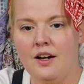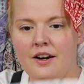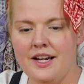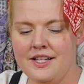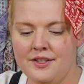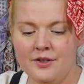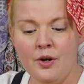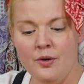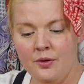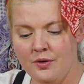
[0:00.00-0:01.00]
All right,
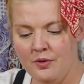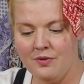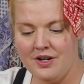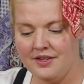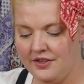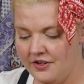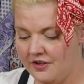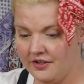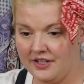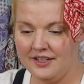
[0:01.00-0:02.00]
so once
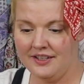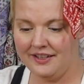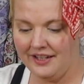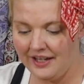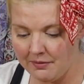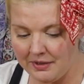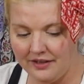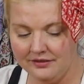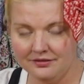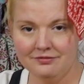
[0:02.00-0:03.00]
you're done
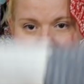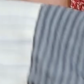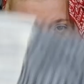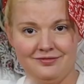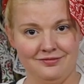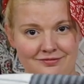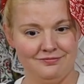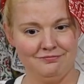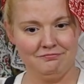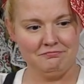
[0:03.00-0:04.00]
hemming,
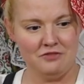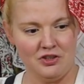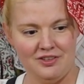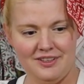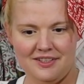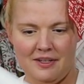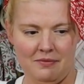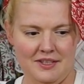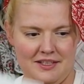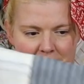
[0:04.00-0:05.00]
it should look
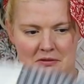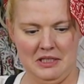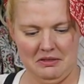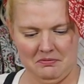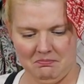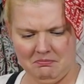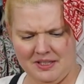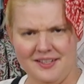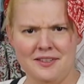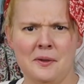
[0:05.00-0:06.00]
something like
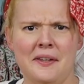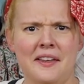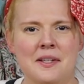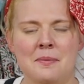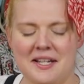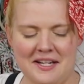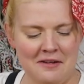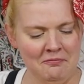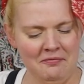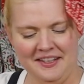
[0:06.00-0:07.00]
this, only that's upside
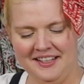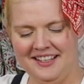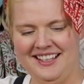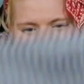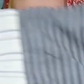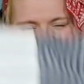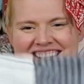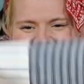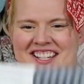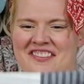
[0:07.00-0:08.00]
down.
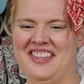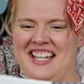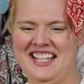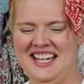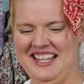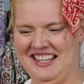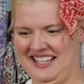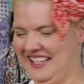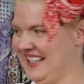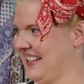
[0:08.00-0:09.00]
Something like
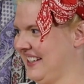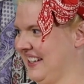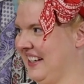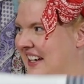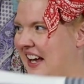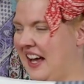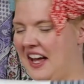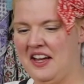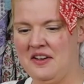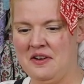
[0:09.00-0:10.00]
this.
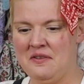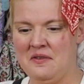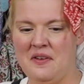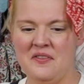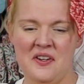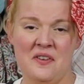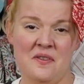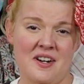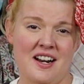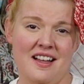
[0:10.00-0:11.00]
And remember,
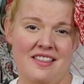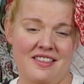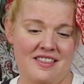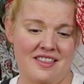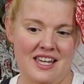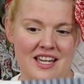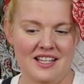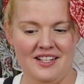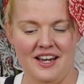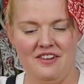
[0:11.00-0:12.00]
we're on the
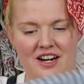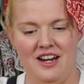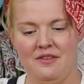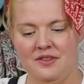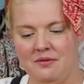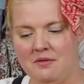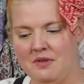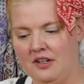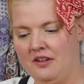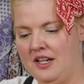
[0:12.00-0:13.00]
inside right now, so we
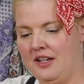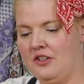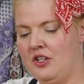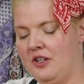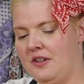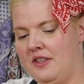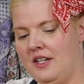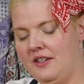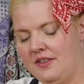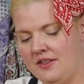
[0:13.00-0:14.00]
want to go ahead and turn
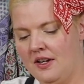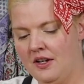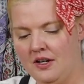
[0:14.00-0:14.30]
this